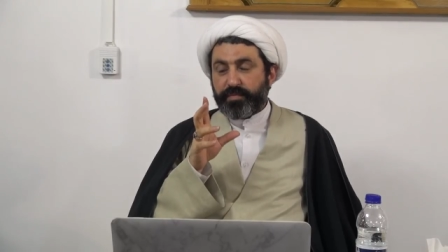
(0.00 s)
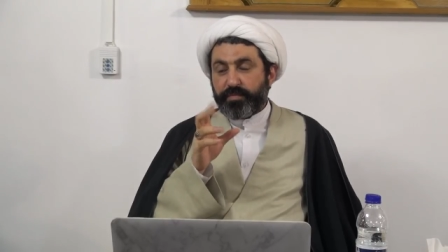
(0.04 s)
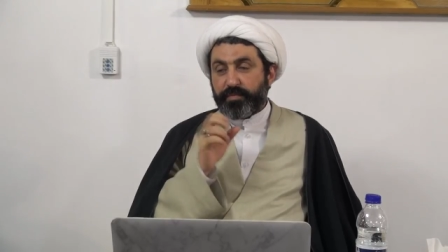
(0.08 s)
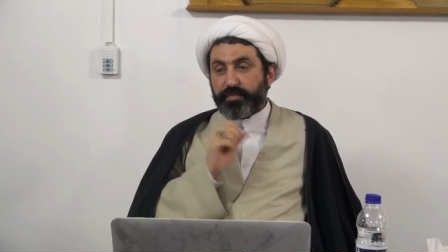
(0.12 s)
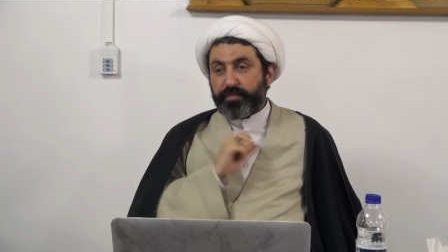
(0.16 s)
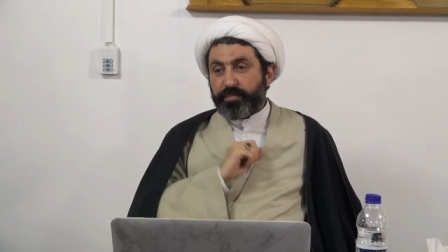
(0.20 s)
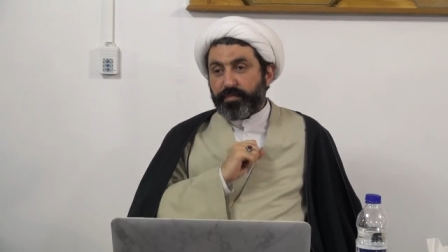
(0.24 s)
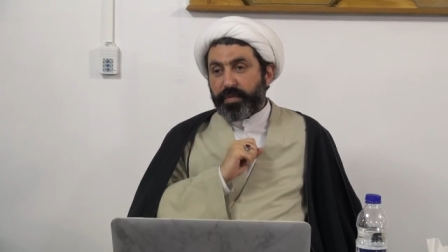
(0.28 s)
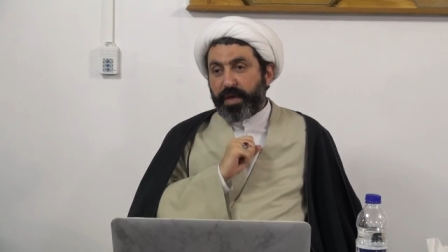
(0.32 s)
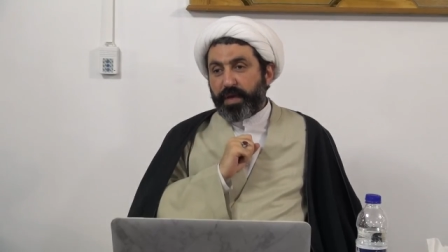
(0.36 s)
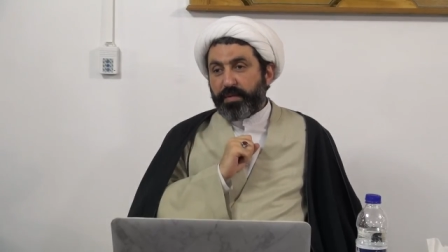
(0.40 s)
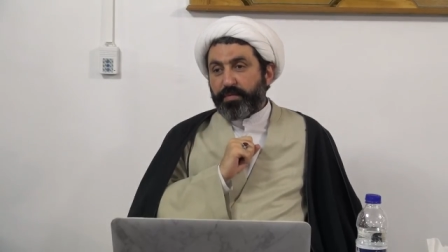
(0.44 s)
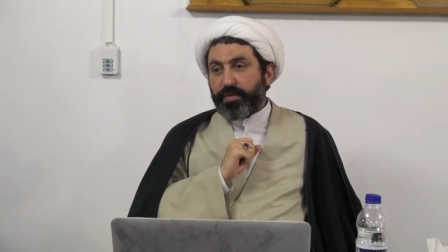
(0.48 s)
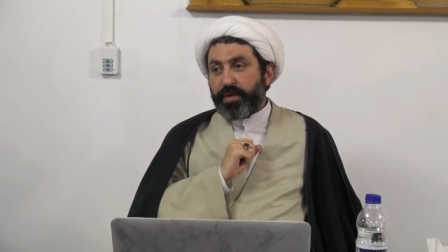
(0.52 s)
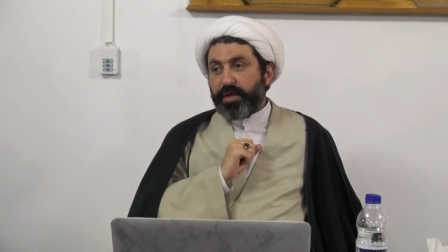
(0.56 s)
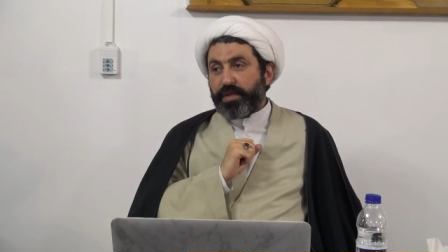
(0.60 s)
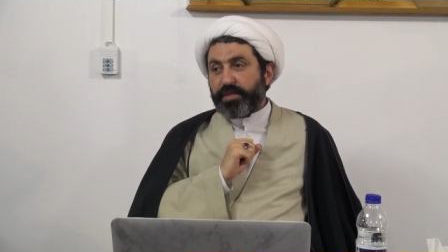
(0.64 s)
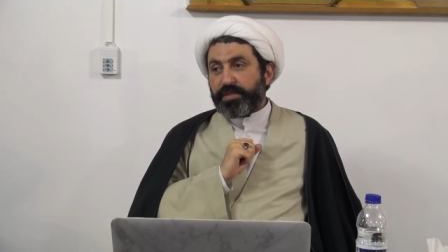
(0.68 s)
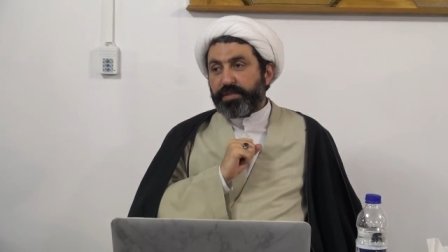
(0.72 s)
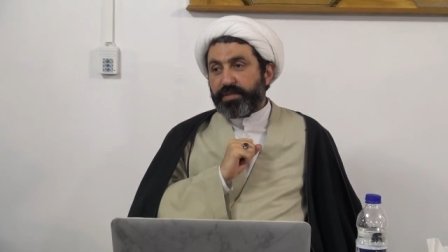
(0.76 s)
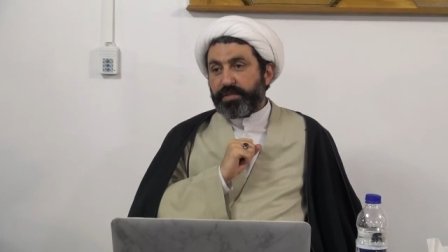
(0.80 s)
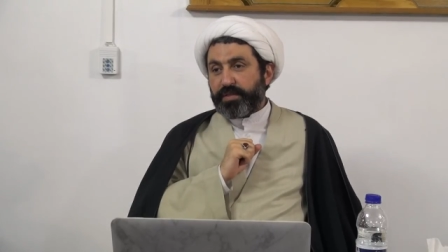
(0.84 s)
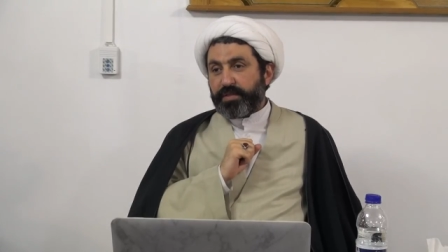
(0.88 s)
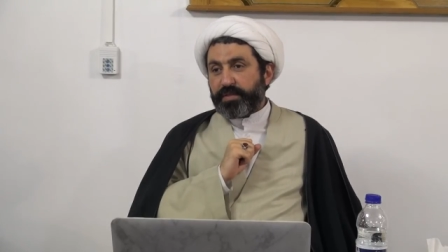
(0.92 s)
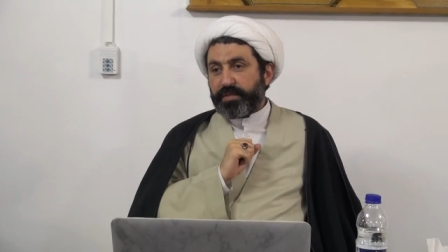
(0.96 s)
maybe
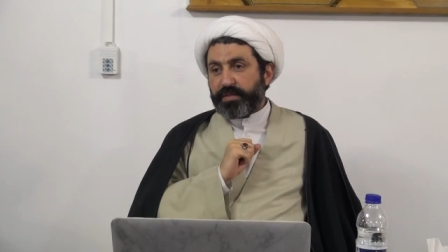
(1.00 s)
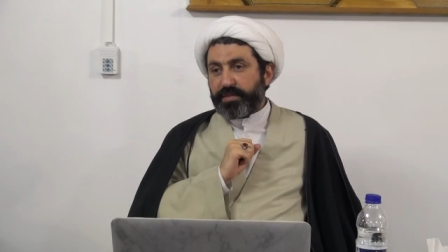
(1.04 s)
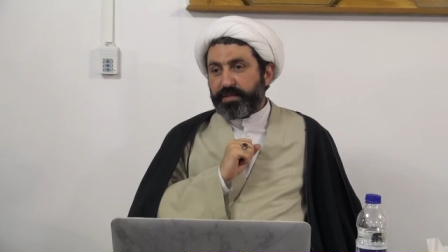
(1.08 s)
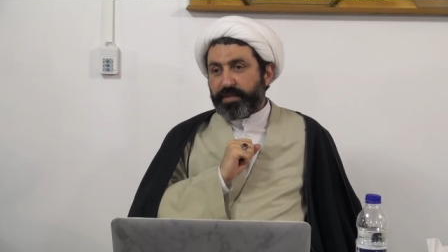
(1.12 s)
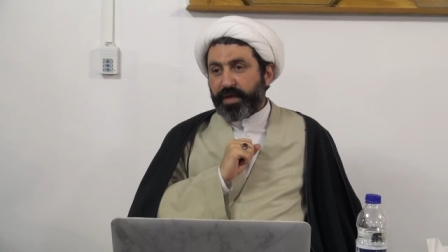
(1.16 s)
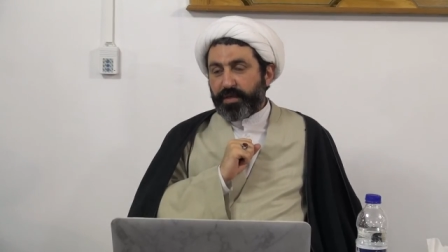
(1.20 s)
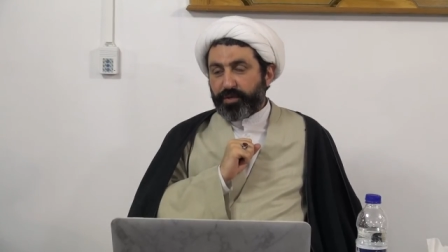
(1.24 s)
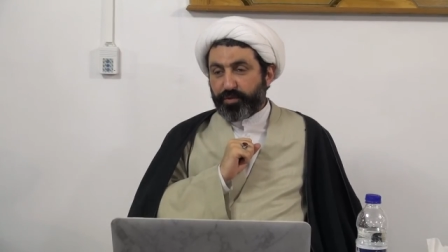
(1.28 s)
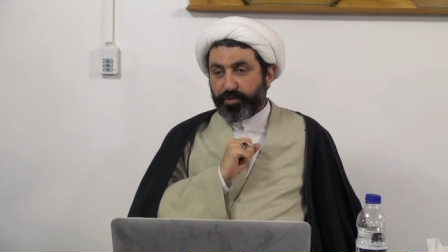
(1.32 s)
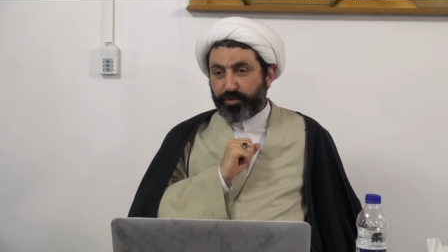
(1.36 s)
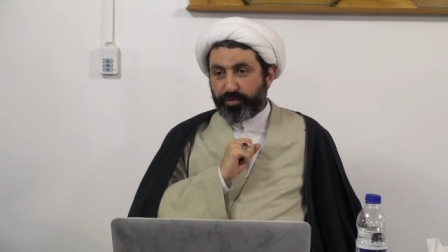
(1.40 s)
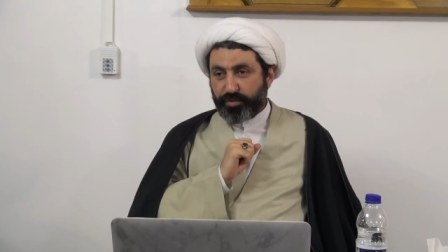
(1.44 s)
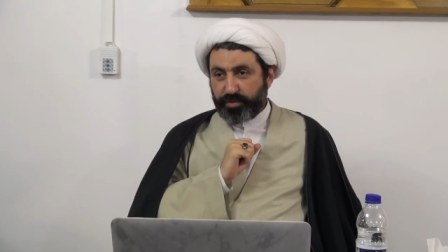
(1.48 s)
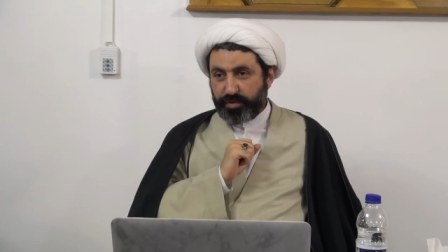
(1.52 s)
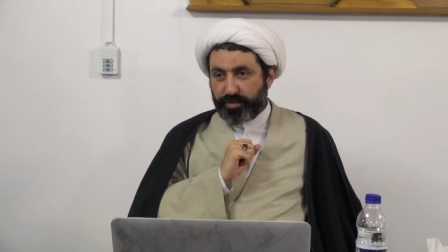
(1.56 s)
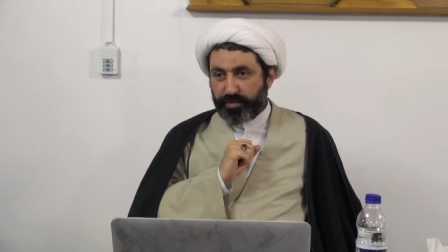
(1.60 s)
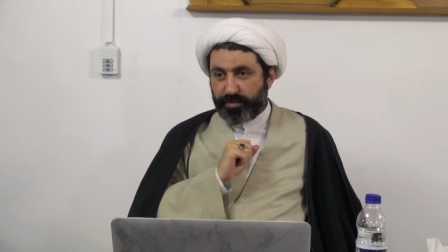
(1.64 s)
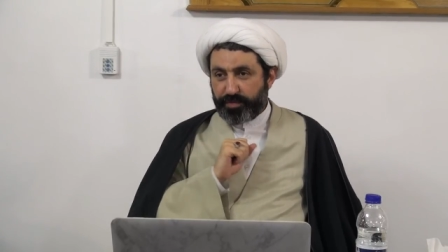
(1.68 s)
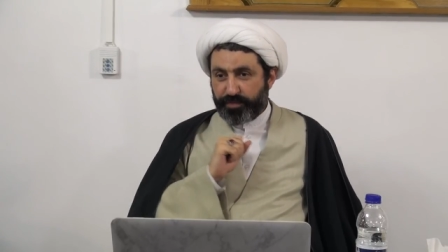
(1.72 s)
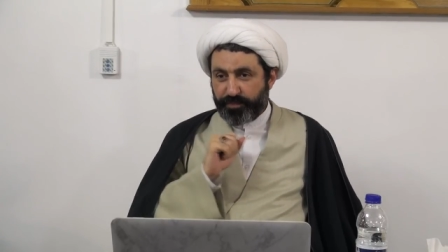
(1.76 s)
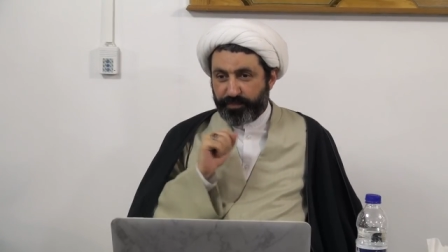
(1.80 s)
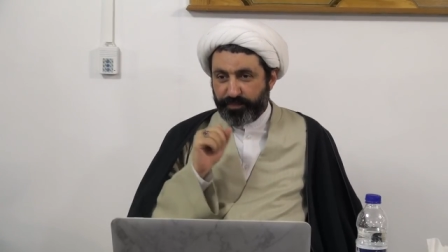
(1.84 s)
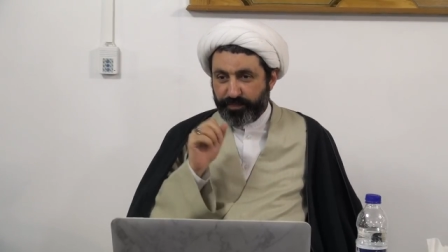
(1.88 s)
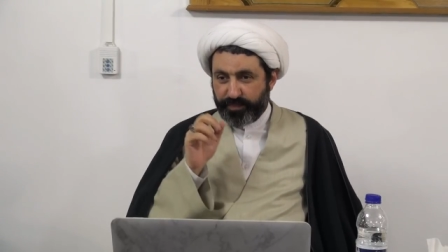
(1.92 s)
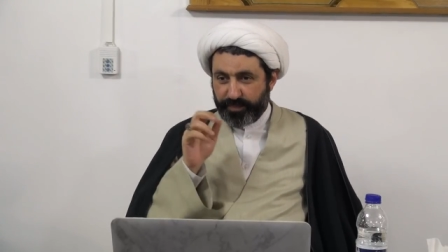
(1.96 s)
it's not good.
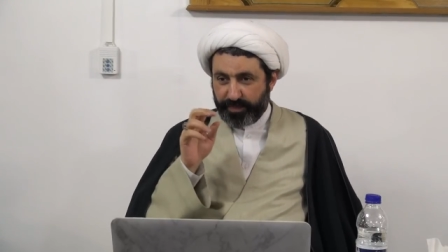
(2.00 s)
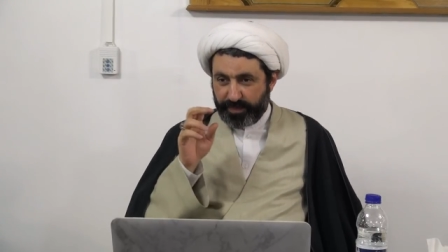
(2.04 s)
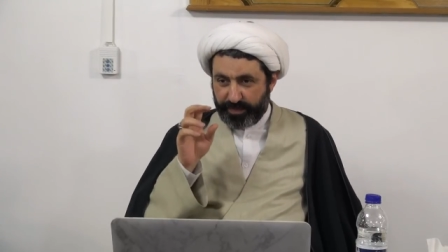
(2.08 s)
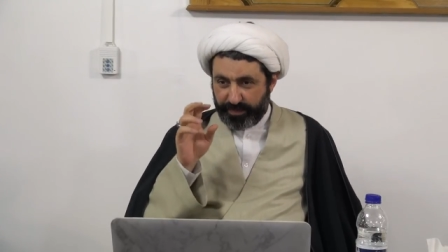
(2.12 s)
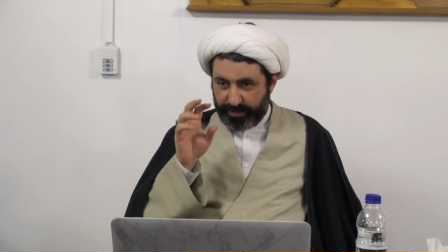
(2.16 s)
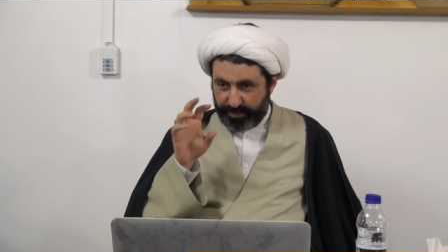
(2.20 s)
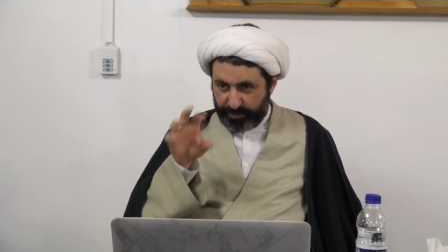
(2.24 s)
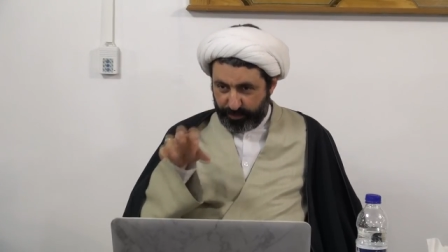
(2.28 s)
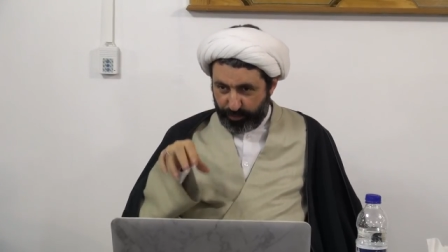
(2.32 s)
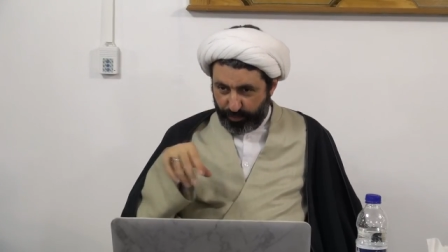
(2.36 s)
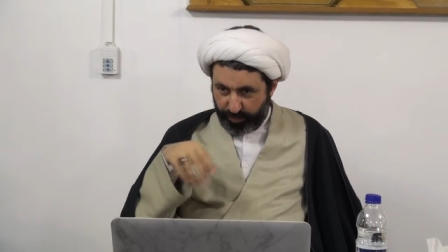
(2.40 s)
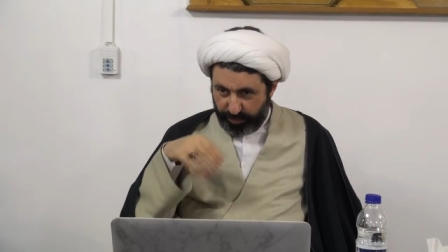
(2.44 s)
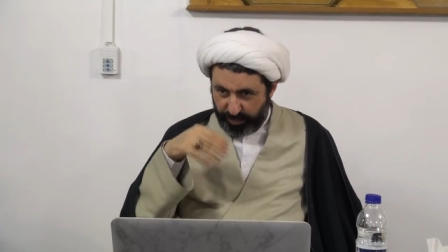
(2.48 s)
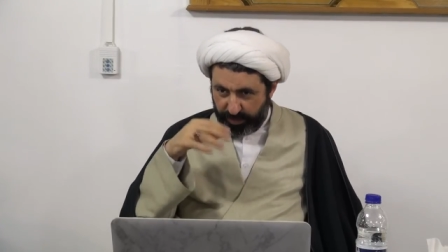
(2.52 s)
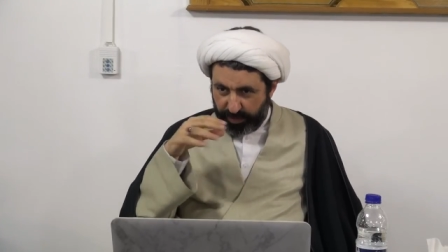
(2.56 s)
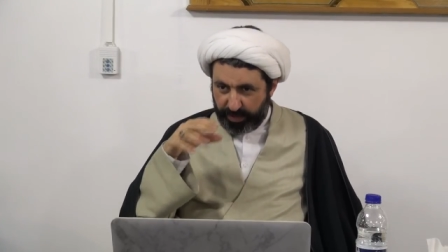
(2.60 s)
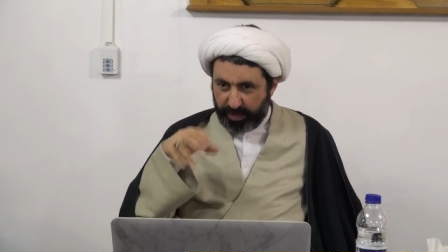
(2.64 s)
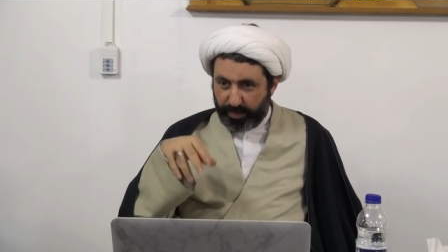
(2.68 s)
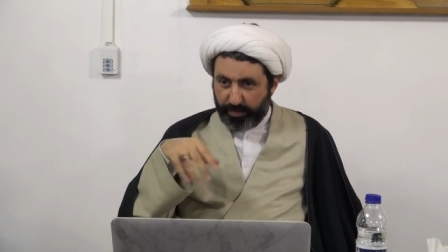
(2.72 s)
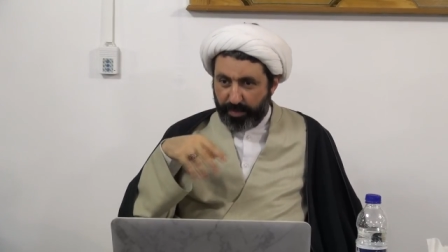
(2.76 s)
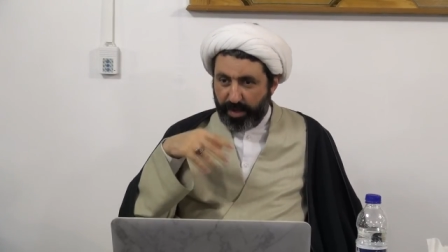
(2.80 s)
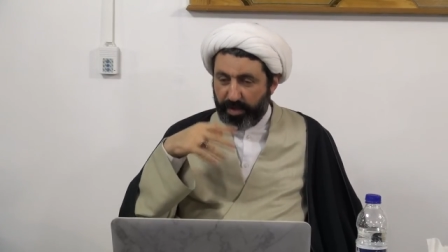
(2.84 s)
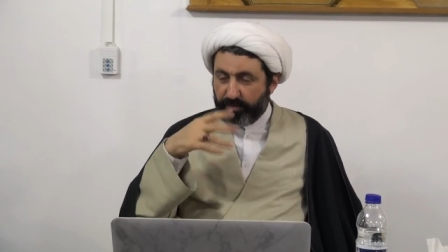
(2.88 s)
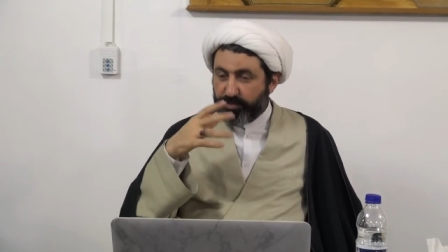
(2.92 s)
You think